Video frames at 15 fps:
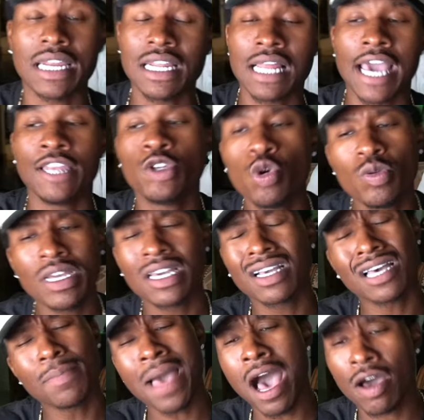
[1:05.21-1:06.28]
They're like, dude, nigga,
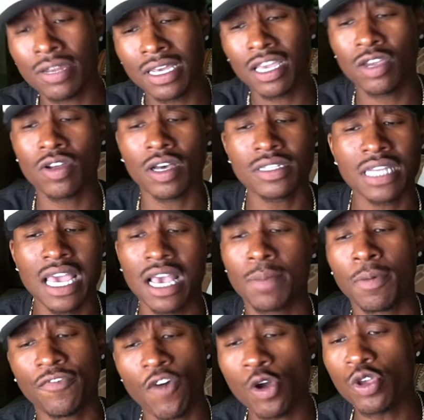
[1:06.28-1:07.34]
come out, nigga. You know what I'm saying?
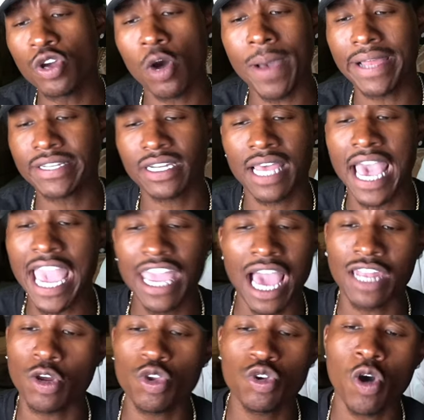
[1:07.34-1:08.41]
Before you go back to the A, I
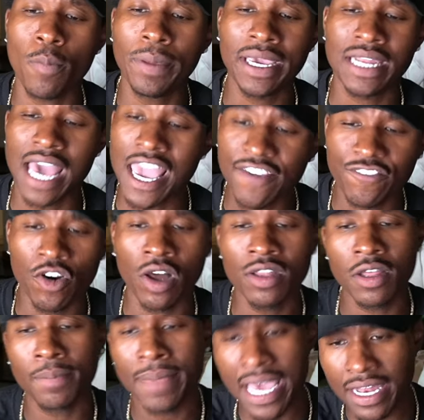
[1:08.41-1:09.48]
know you're going to be in the A for a
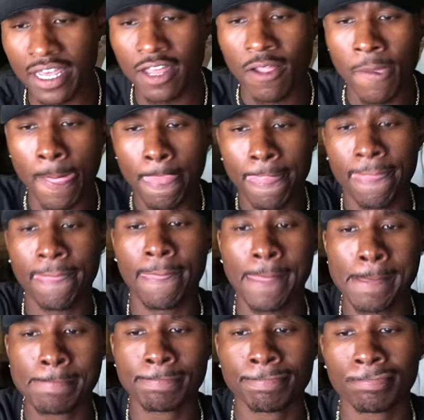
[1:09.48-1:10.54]
little minute.
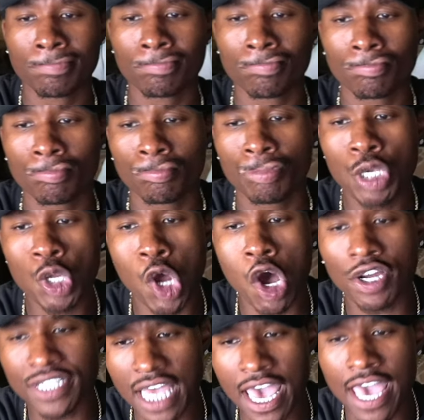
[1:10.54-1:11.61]
You know
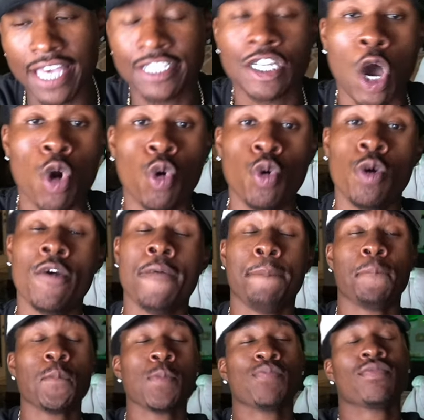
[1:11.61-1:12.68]
what I'm saying? So
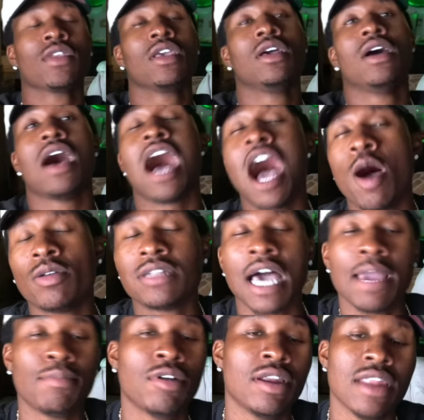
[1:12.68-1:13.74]
I was
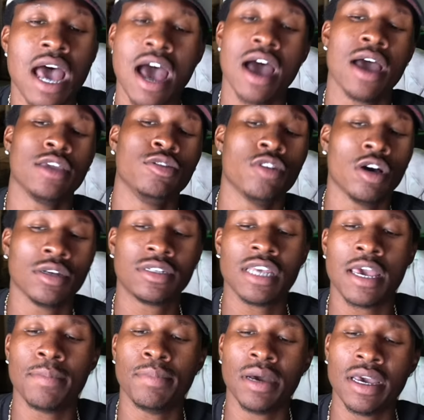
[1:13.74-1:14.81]
like, bro, nah. You know what I'm
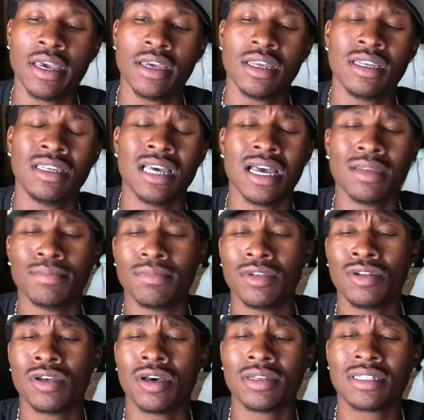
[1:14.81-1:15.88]
saying? But, you
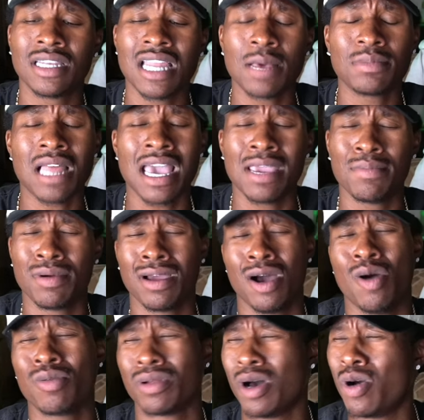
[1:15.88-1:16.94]
know what I'm saying? I'm like, bro,
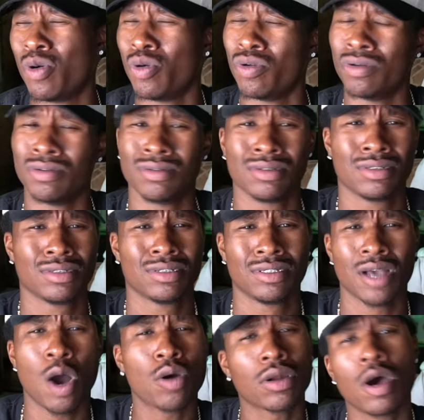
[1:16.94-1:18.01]
hold on.
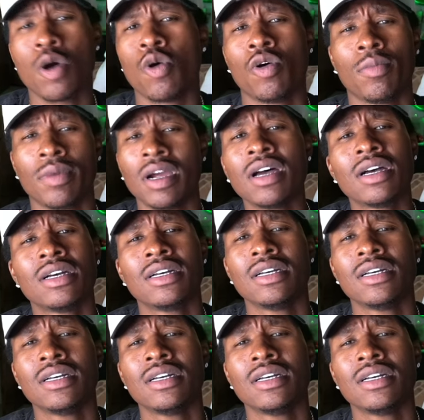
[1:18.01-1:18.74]
Hold on, bro.